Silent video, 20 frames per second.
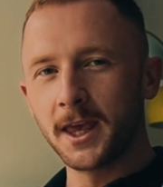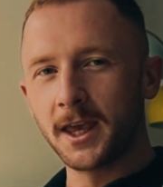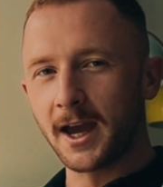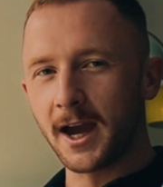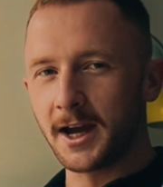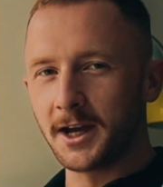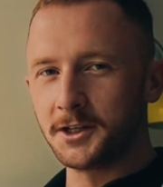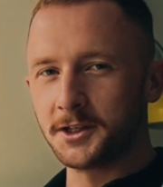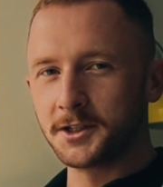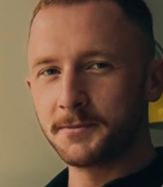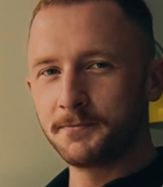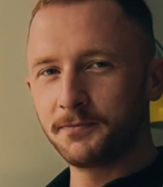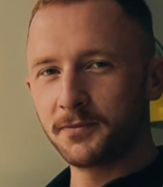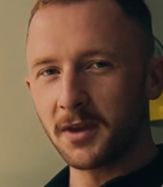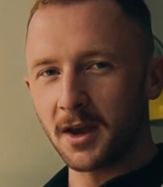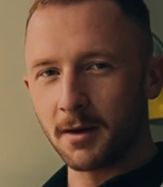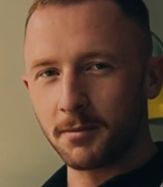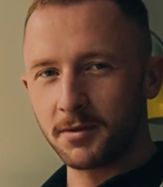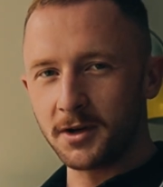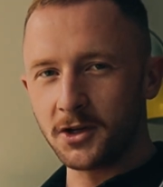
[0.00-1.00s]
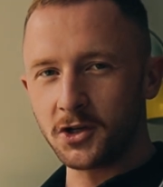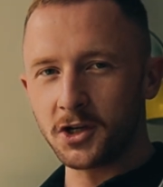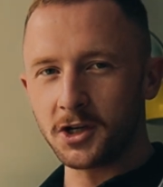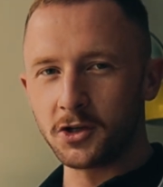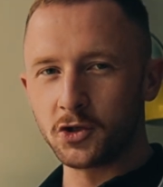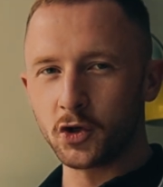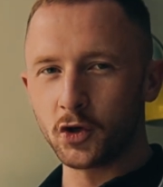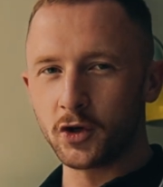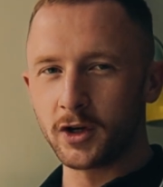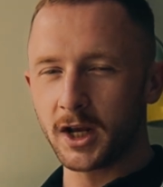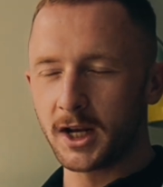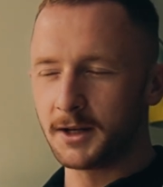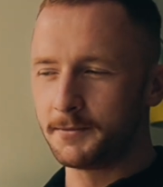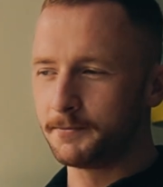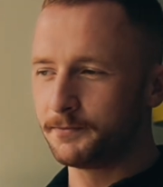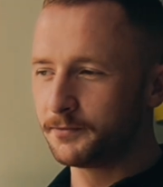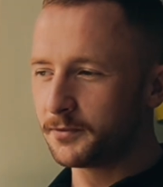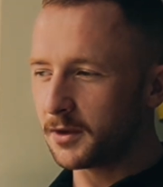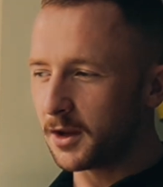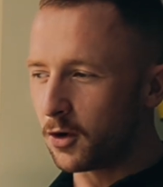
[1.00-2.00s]
Guys, I appreciate you tuning
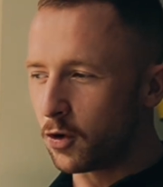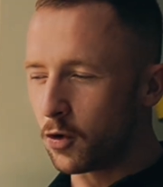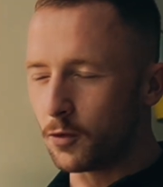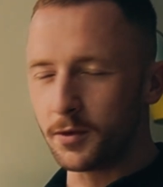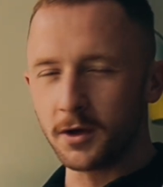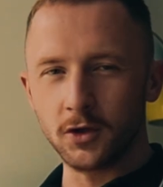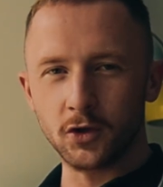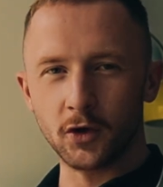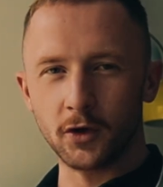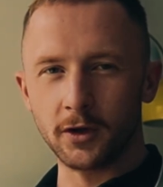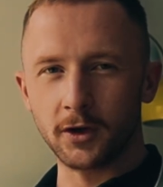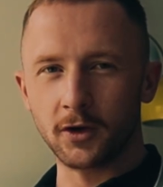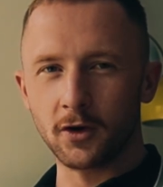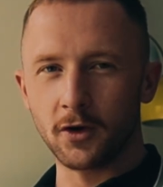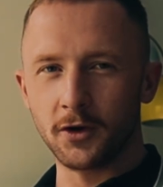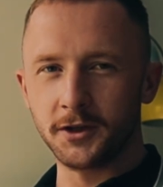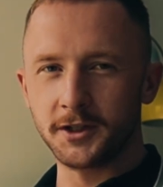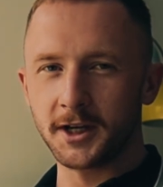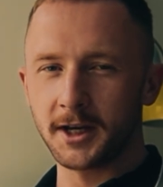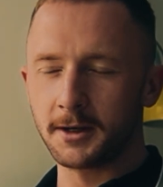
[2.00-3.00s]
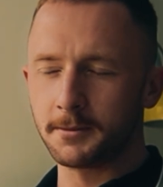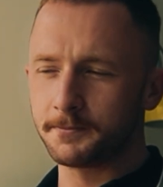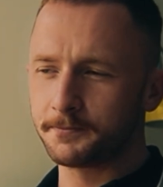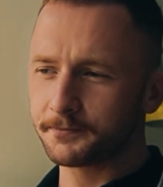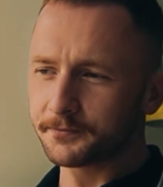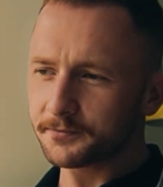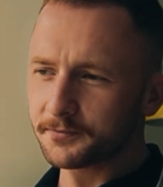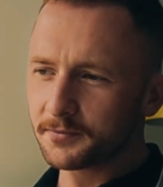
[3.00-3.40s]
in. Hope you enjoy the content.